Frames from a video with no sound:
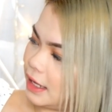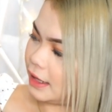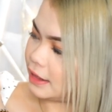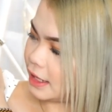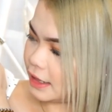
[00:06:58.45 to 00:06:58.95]

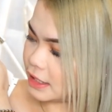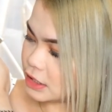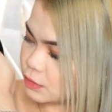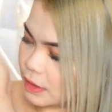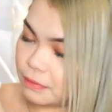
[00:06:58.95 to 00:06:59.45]
And then,
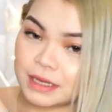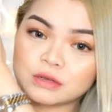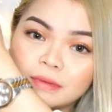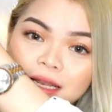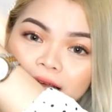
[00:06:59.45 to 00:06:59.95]
this one,
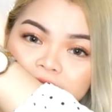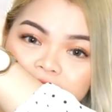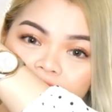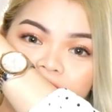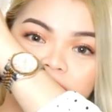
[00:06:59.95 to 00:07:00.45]
medyo malaki siyang